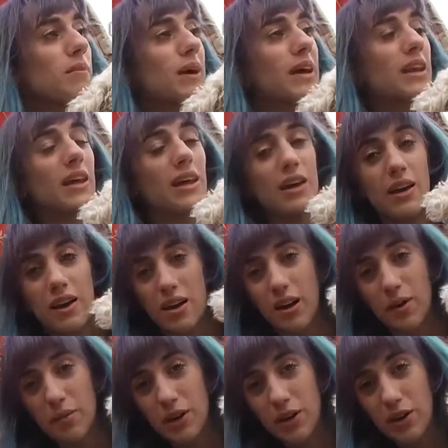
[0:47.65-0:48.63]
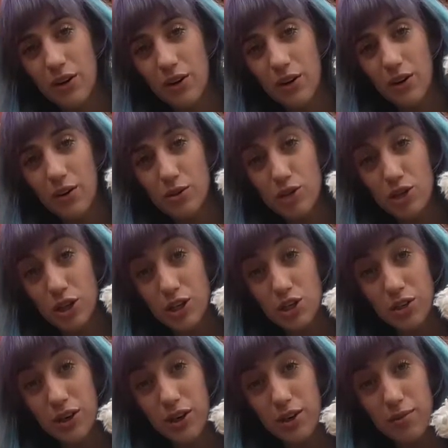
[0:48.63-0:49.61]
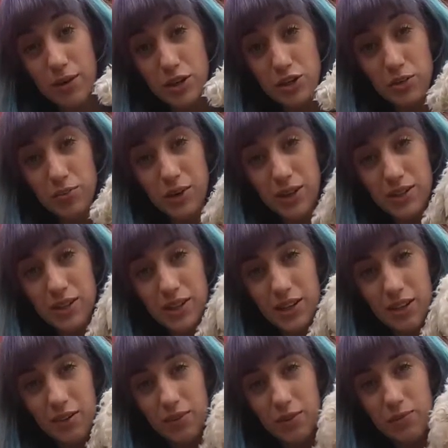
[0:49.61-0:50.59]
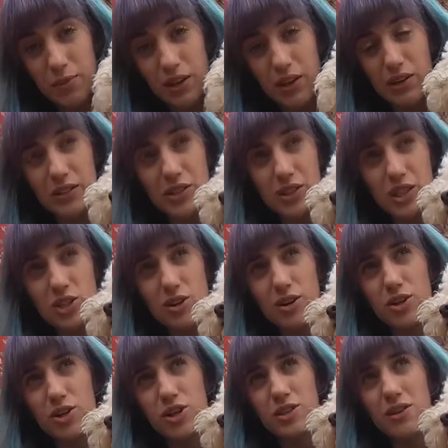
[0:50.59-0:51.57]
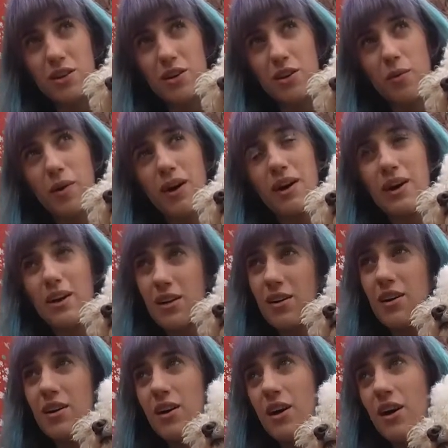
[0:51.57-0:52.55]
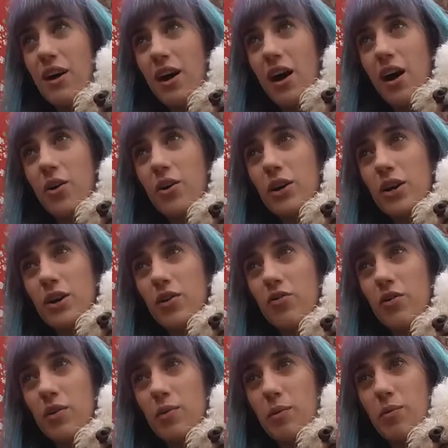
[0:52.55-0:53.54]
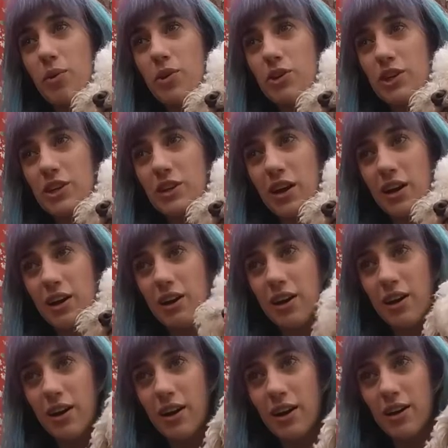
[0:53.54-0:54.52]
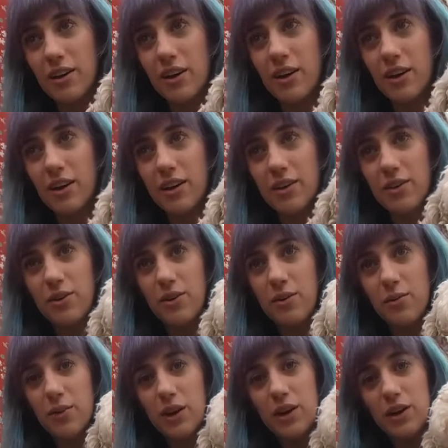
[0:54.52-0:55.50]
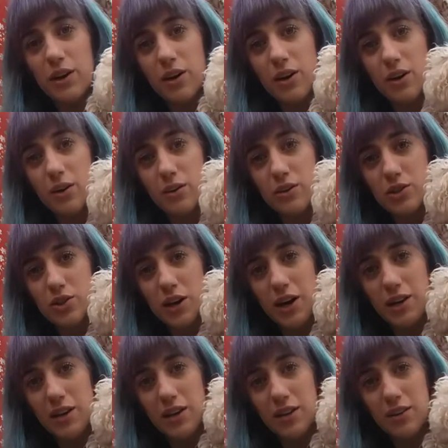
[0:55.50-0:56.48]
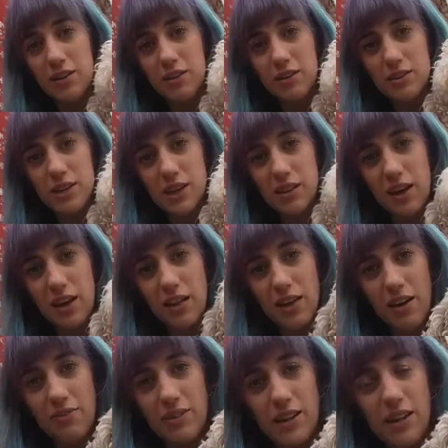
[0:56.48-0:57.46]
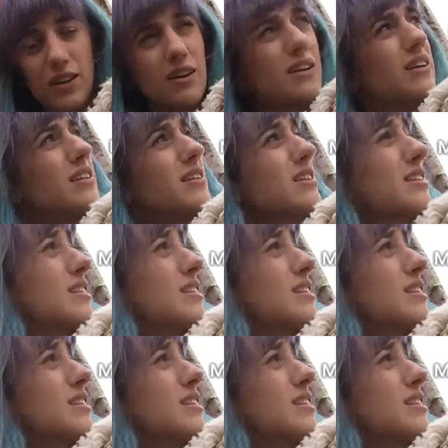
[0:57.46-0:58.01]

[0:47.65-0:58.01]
But I'm gonna go chanterelle mushroom hunting with my little sister. She's on her way out here from the Portland area, and we're gonna go and try and get a little daylight left in.